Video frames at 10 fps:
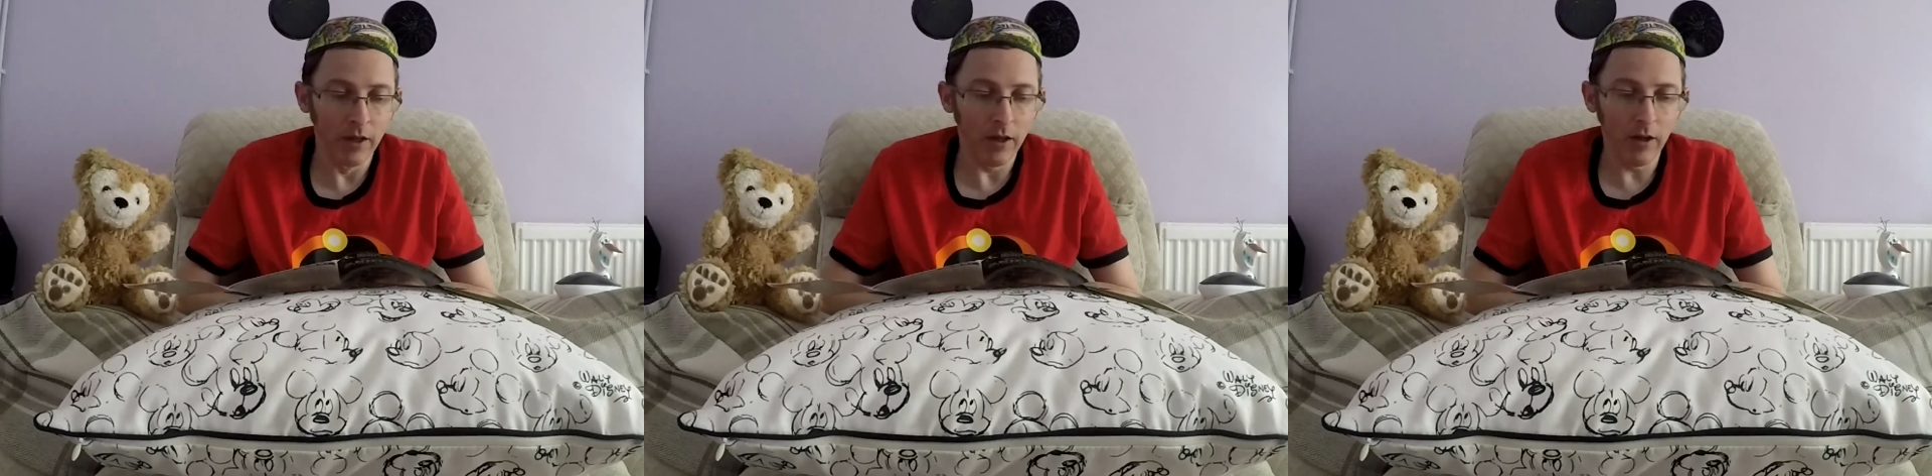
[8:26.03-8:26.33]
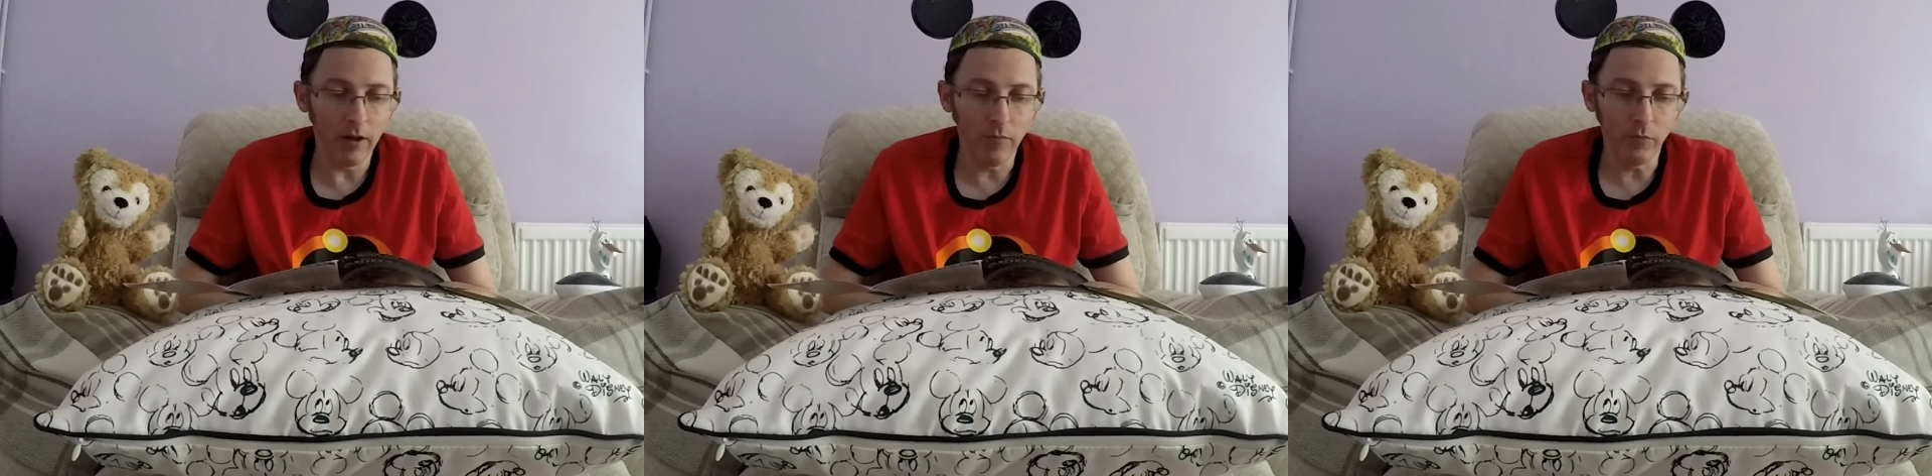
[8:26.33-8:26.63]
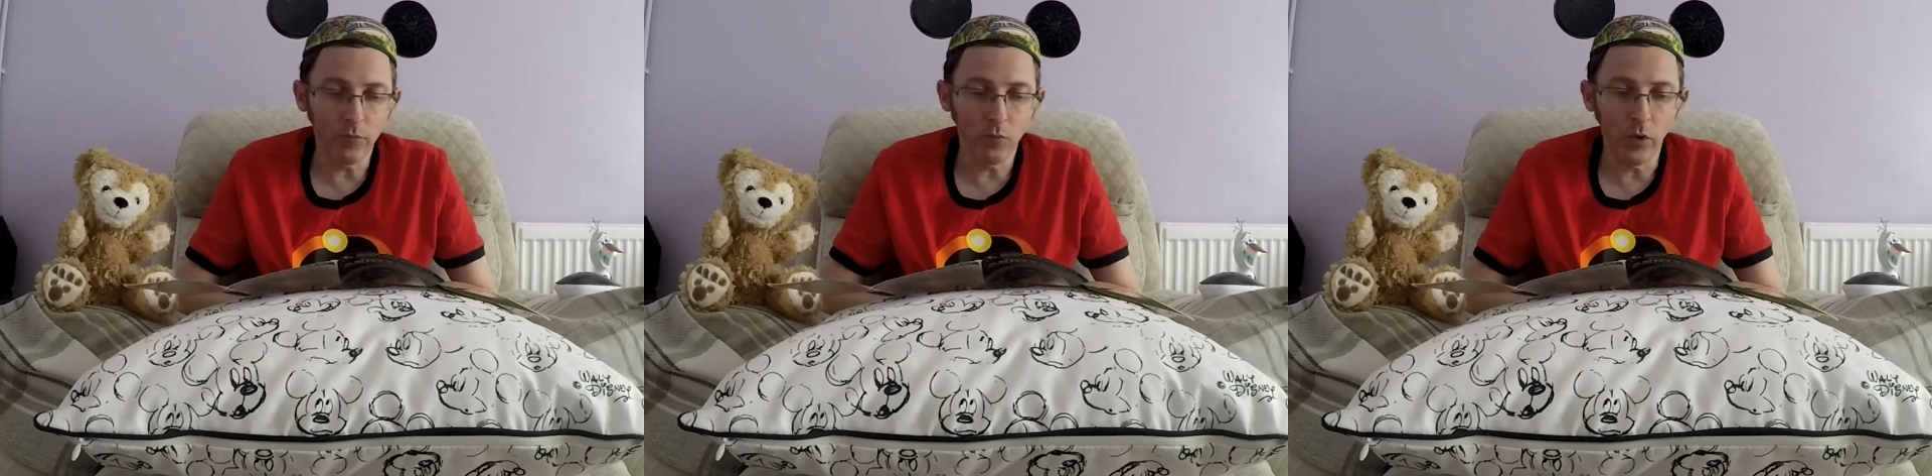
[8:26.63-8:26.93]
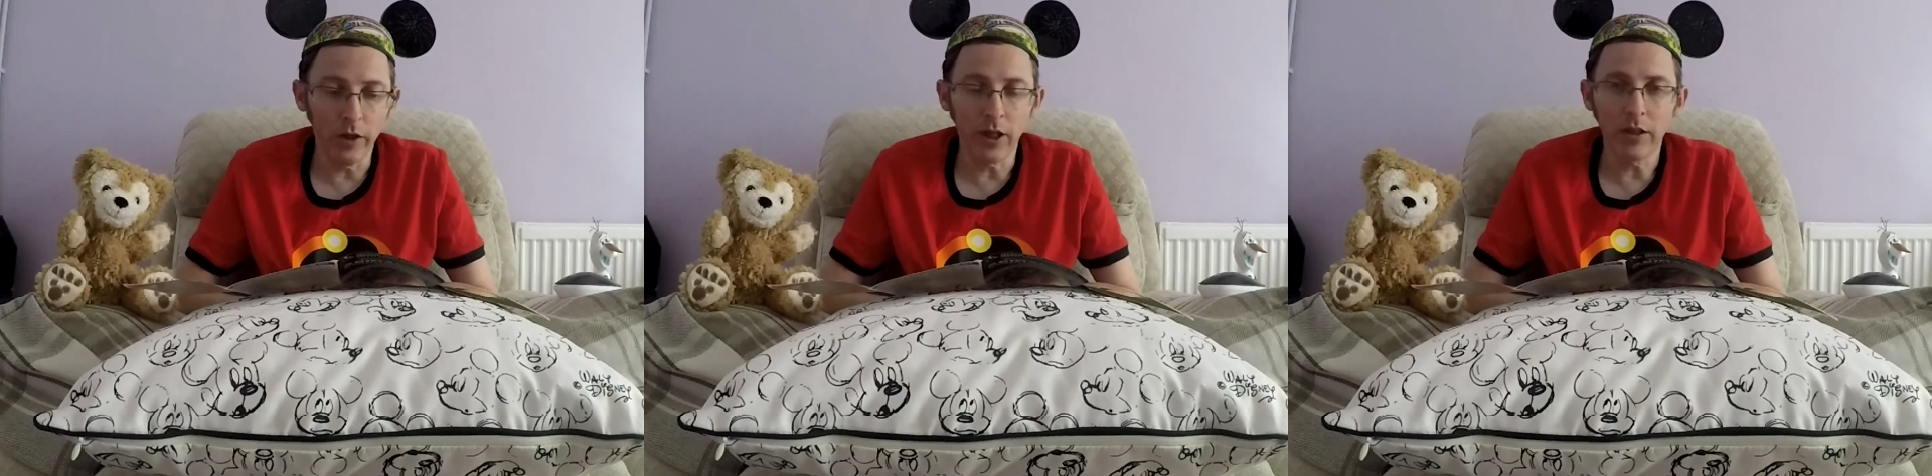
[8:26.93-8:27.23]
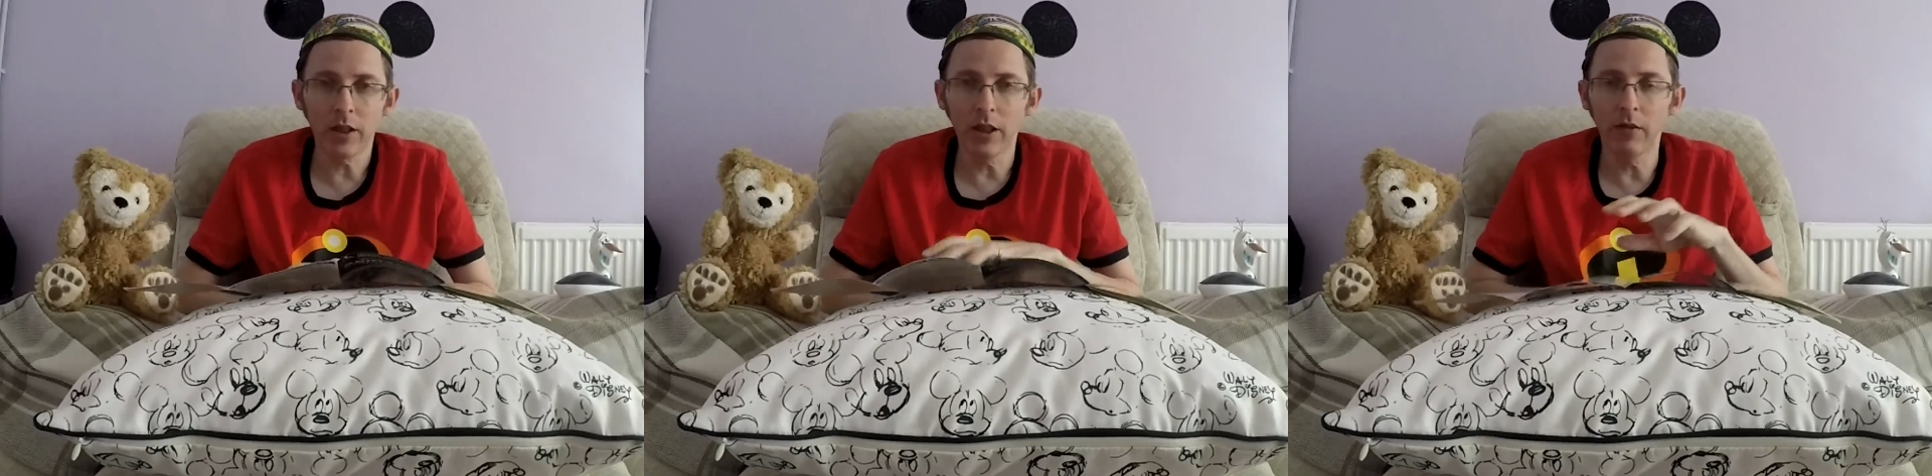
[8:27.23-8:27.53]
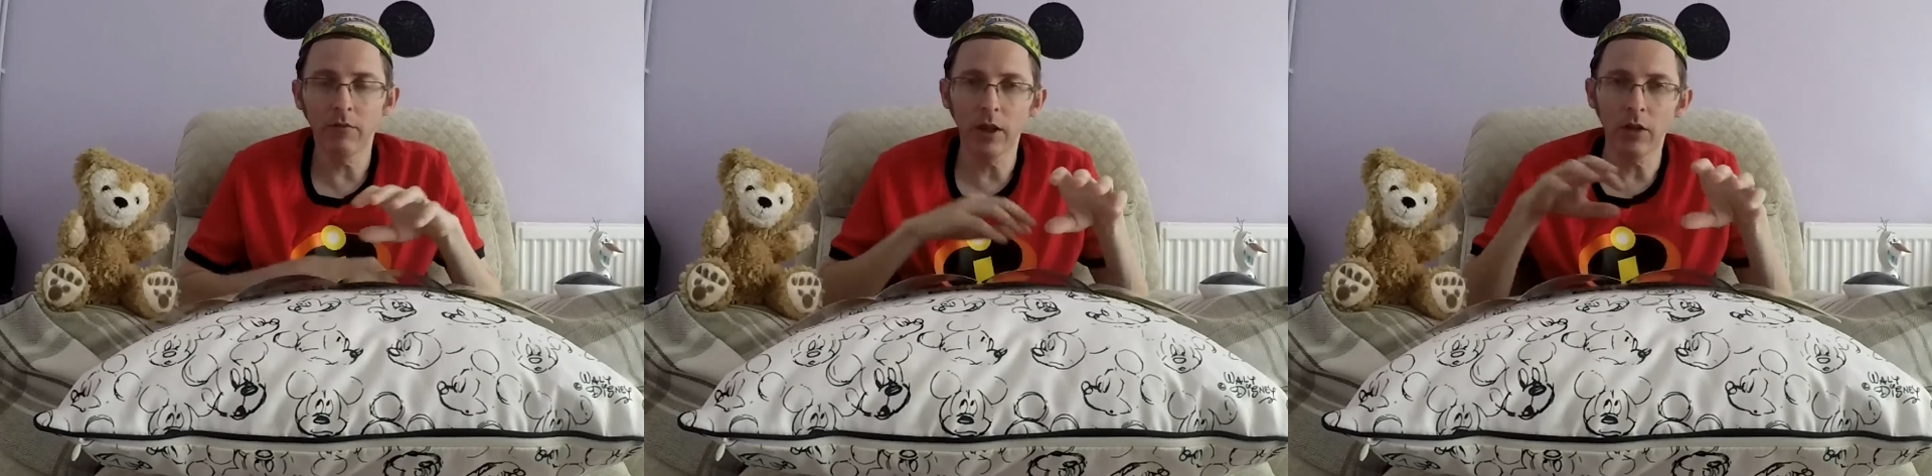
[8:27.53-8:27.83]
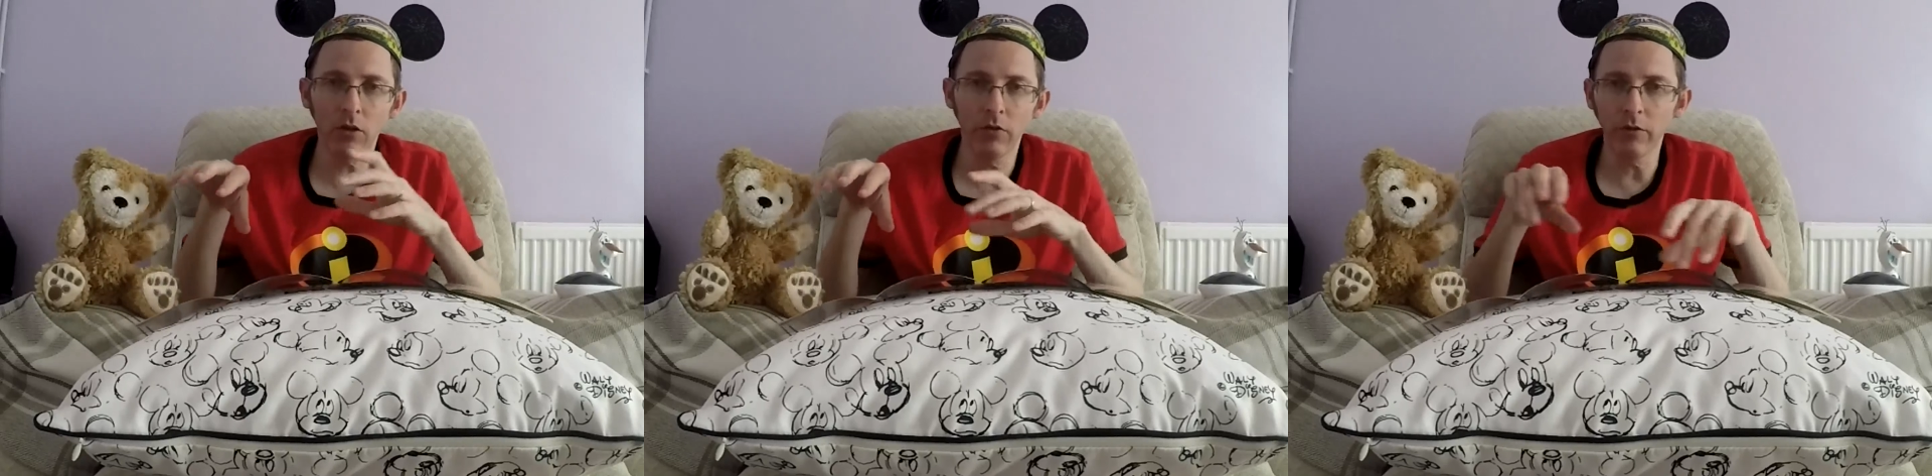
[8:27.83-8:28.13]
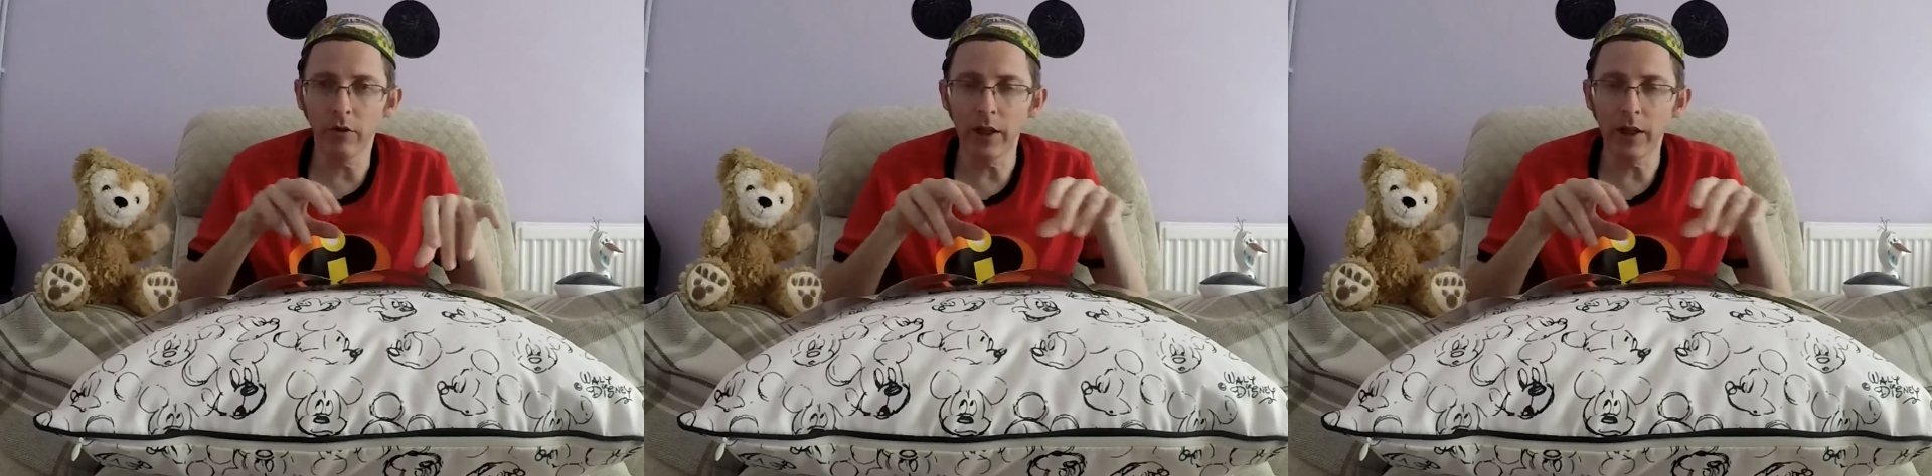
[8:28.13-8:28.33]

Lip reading: where you get to see things on